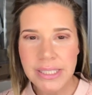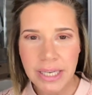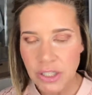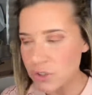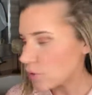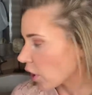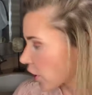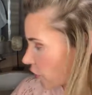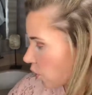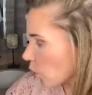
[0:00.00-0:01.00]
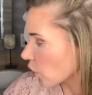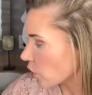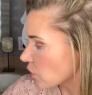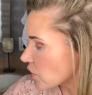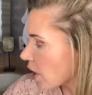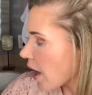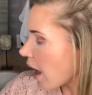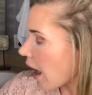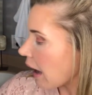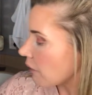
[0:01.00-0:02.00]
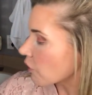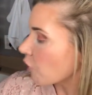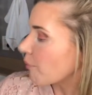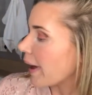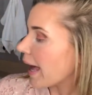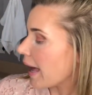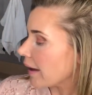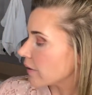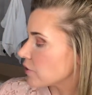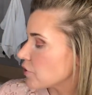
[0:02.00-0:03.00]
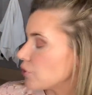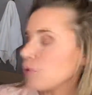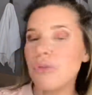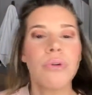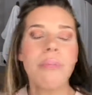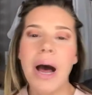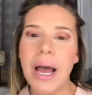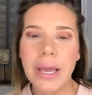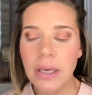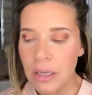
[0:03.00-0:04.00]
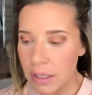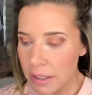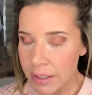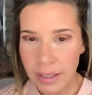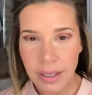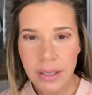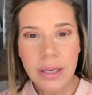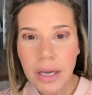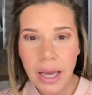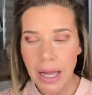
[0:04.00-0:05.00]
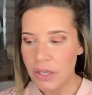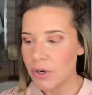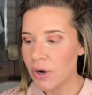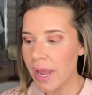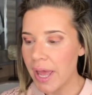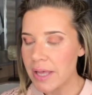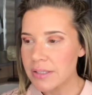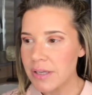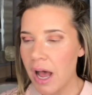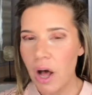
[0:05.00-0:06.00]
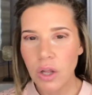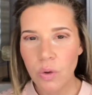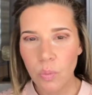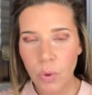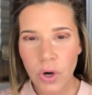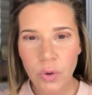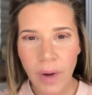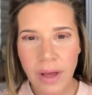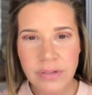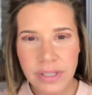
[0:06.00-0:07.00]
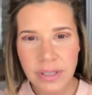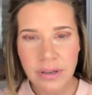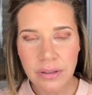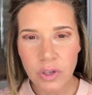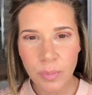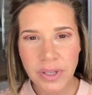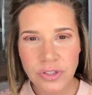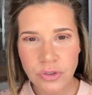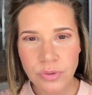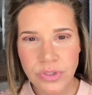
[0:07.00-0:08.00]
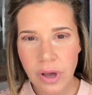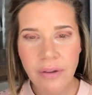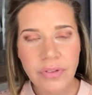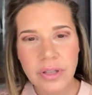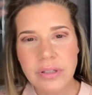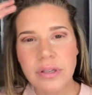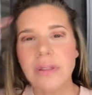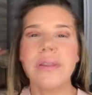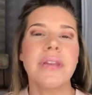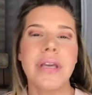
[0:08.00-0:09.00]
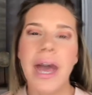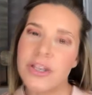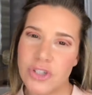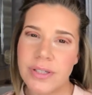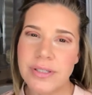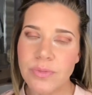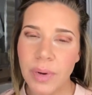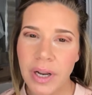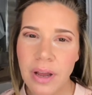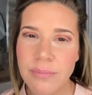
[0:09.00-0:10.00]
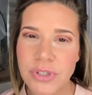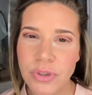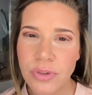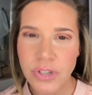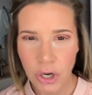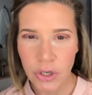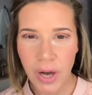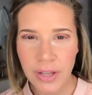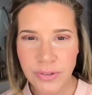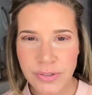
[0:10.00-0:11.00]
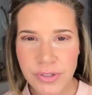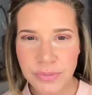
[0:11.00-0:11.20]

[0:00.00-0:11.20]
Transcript: getting too dark in the corners, I'll go back to my kid color and I'll work around it a little bit to soften the edges when it comes to the darker colors.